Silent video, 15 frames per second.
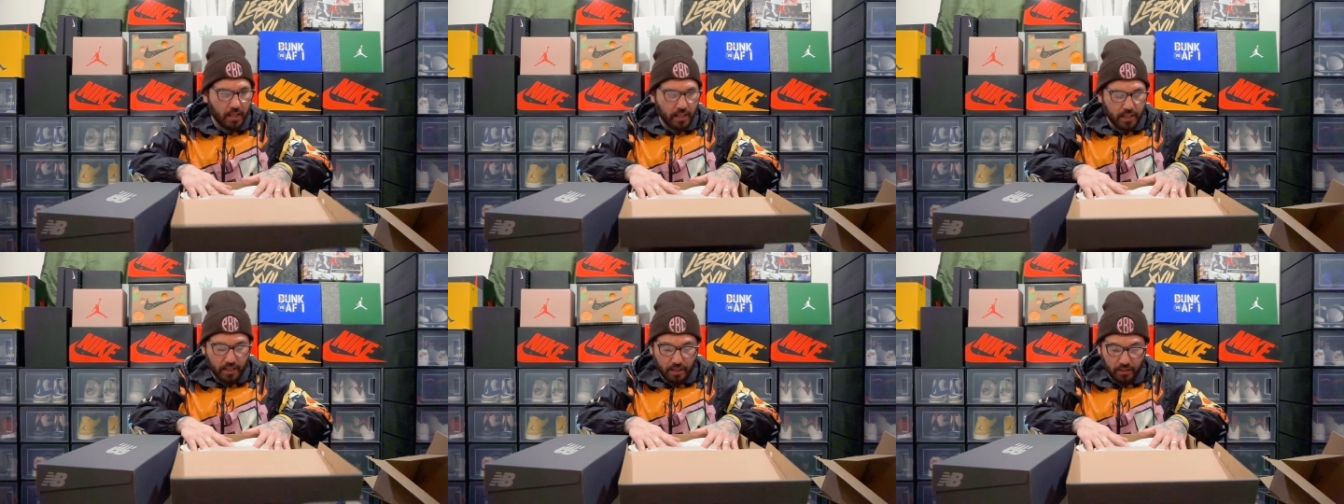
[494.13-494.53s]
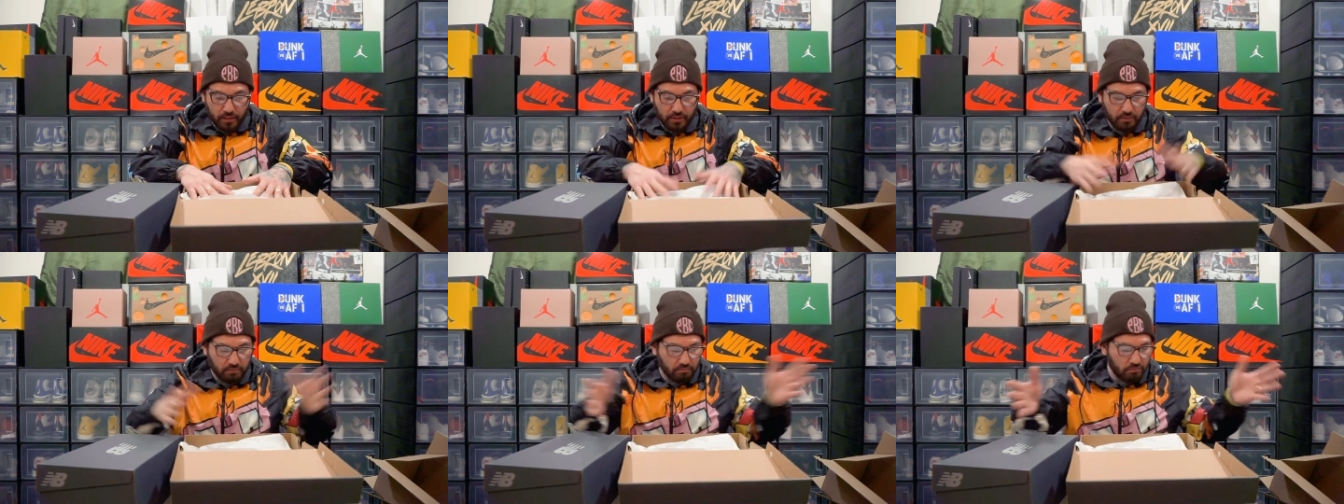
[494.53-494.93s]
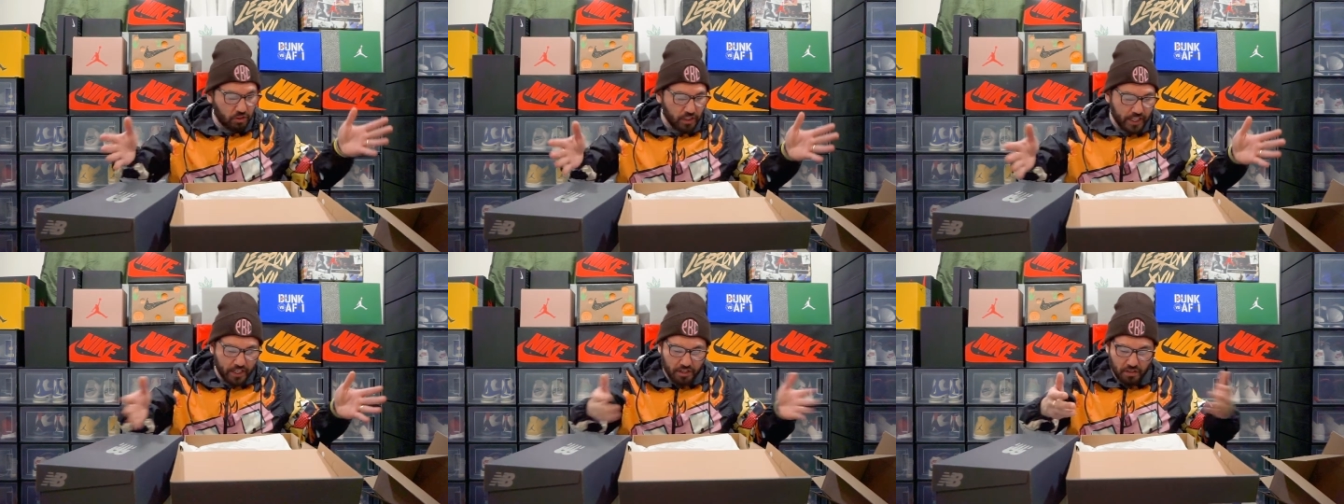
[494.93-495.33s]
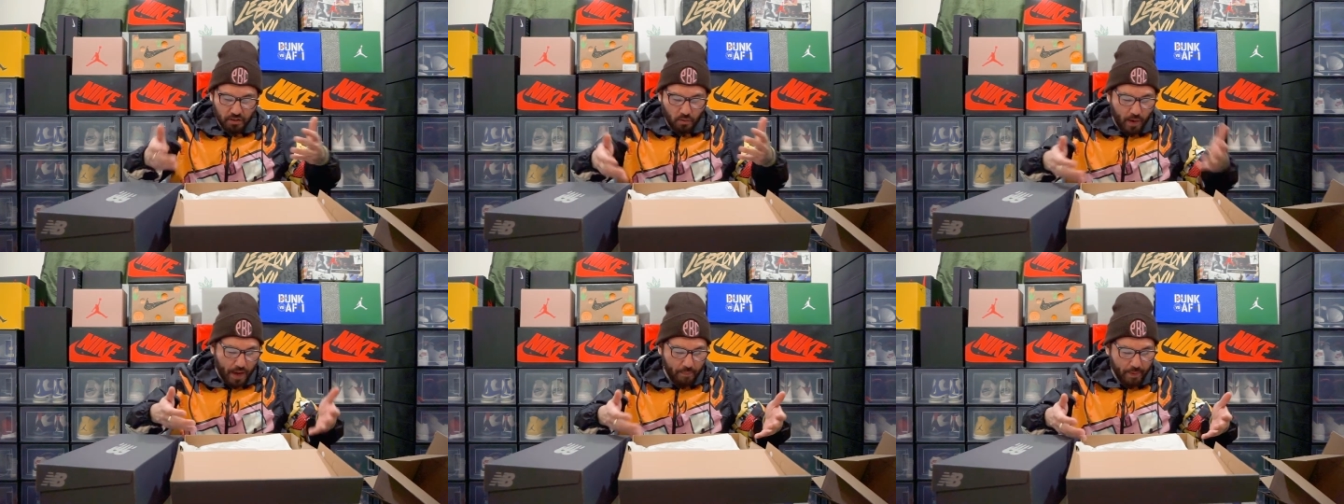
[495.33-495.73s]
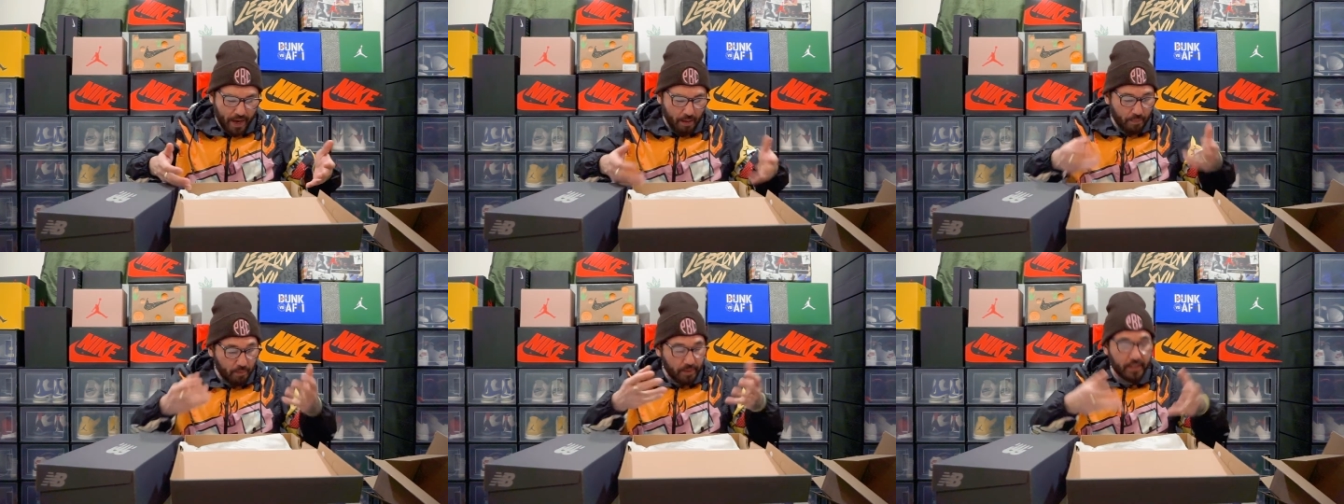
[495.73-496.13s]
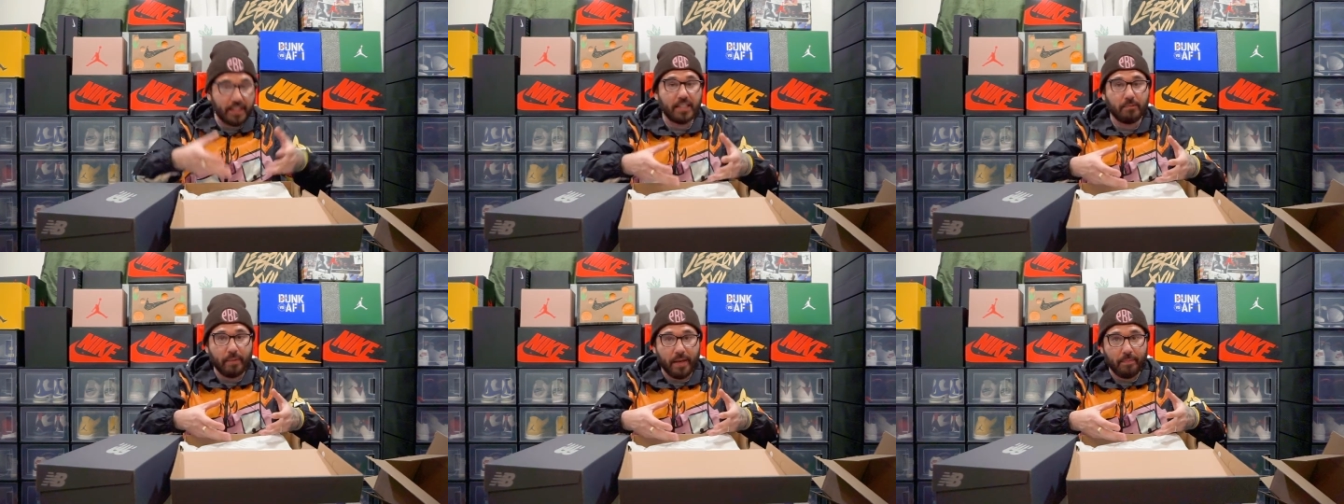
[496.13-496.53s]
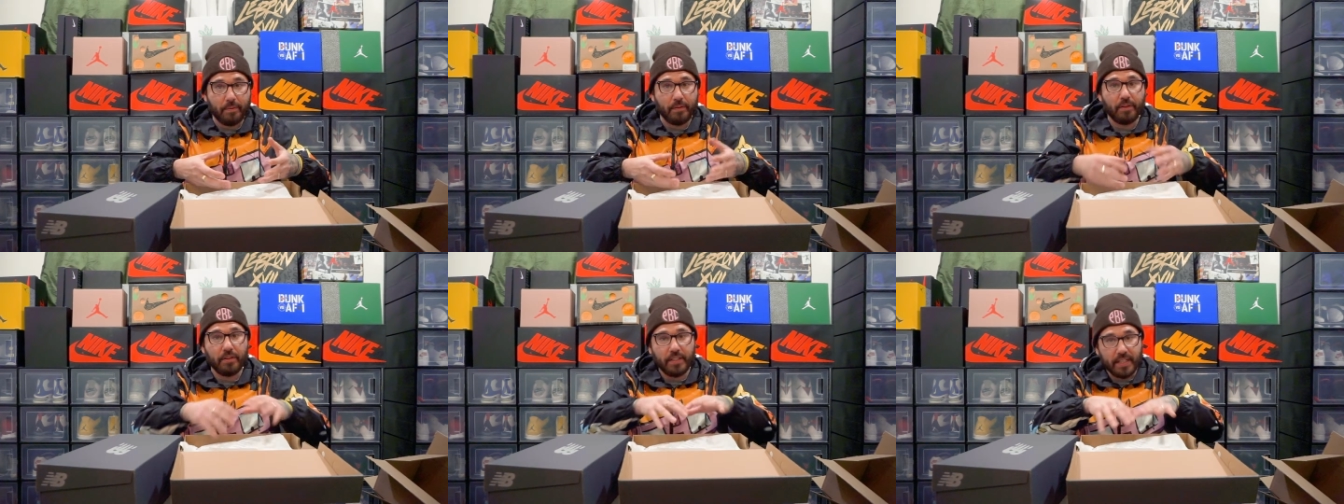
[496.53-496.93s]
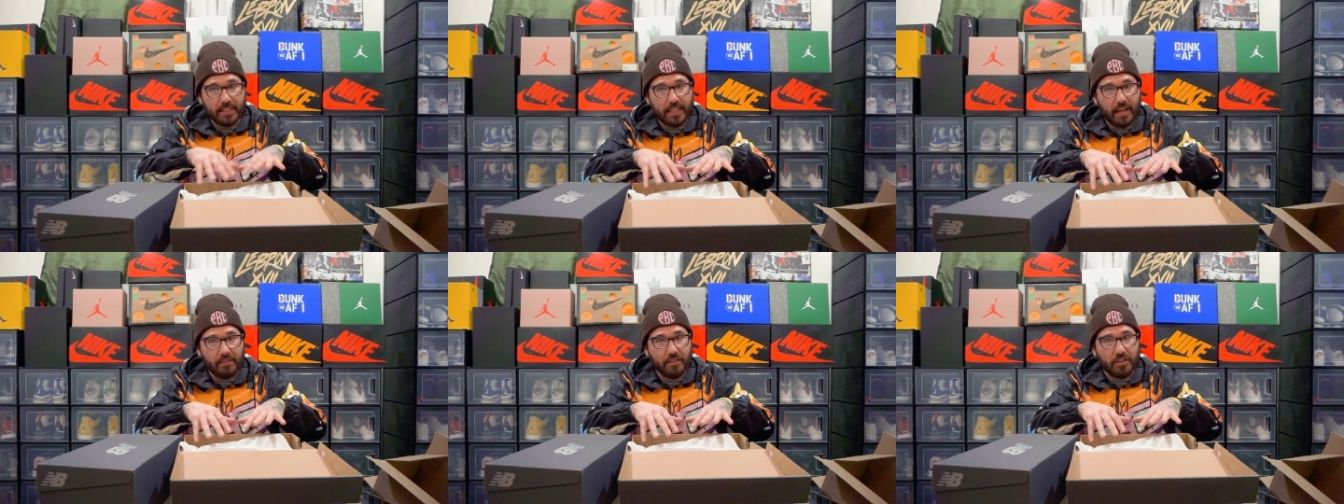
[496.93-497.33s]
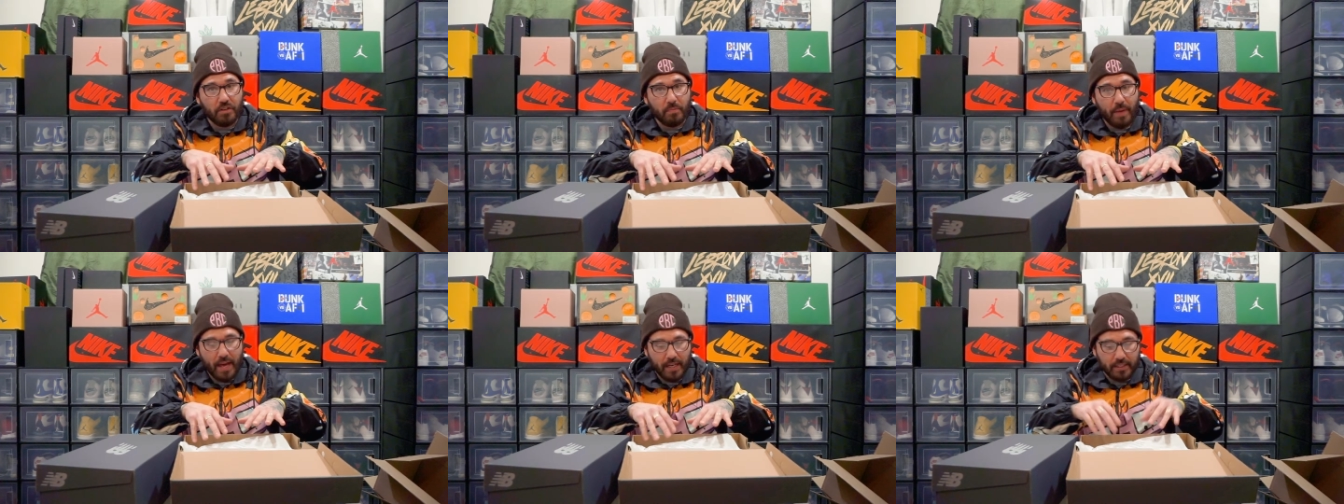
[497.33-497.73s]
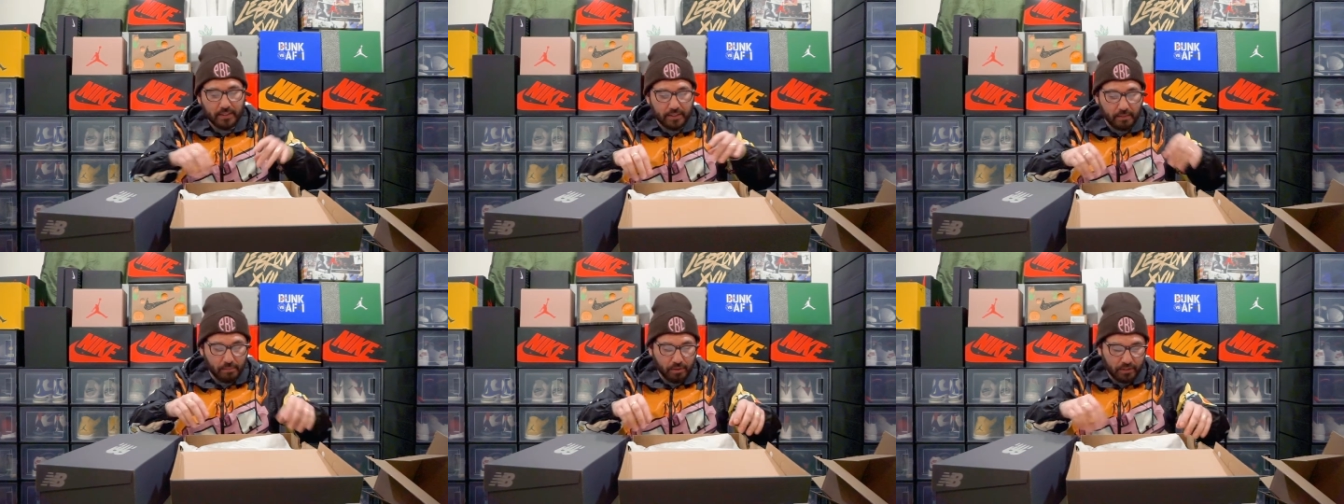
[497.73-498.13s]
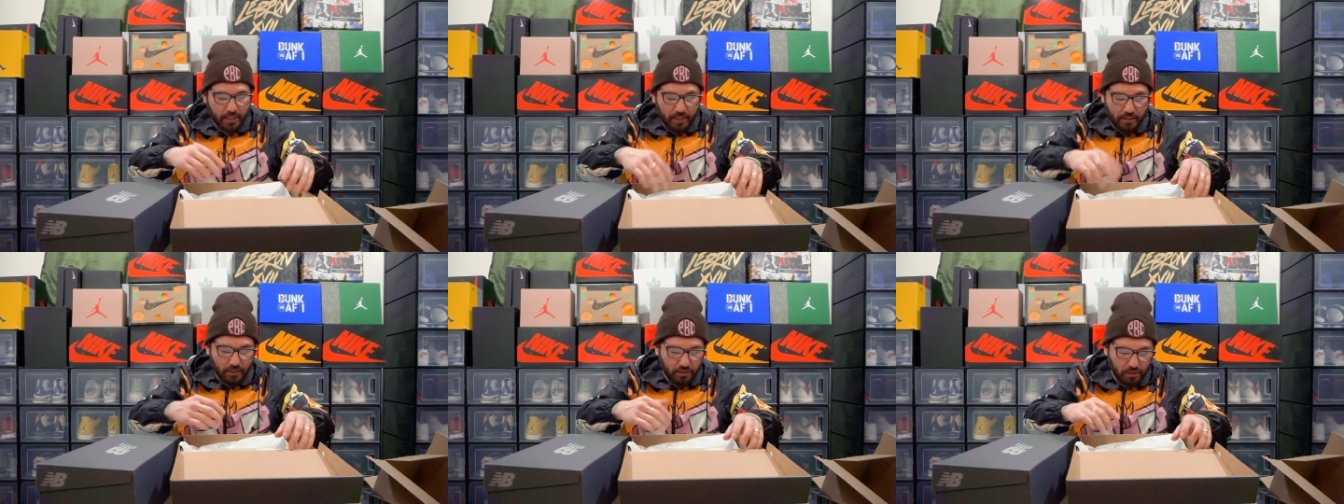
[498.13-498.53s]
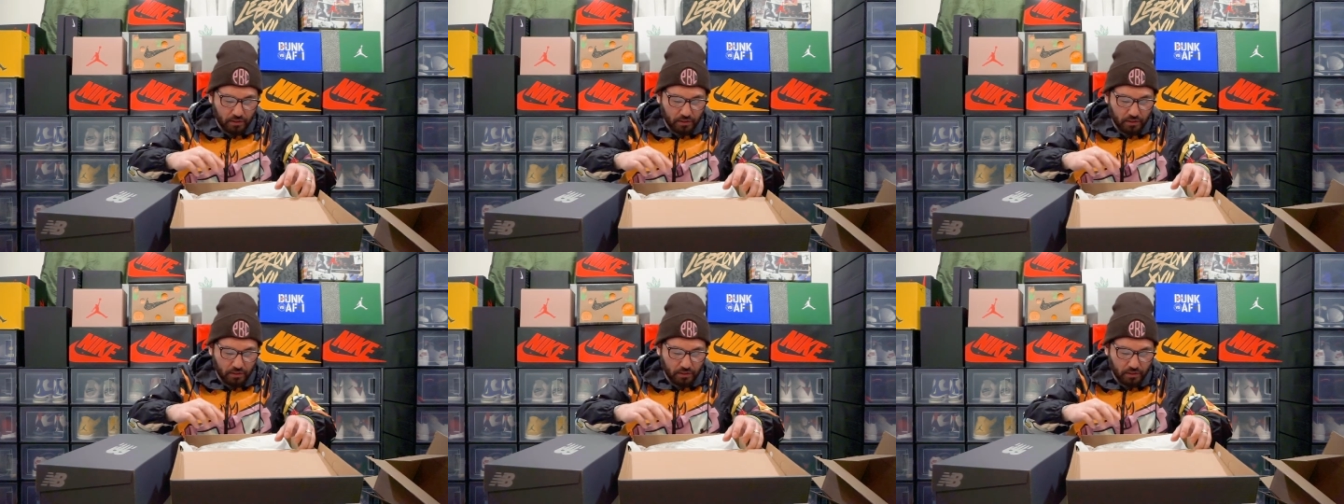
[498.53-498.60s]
You know, traditional white paper, but this paper though, it does have the New Balance symbols on there too.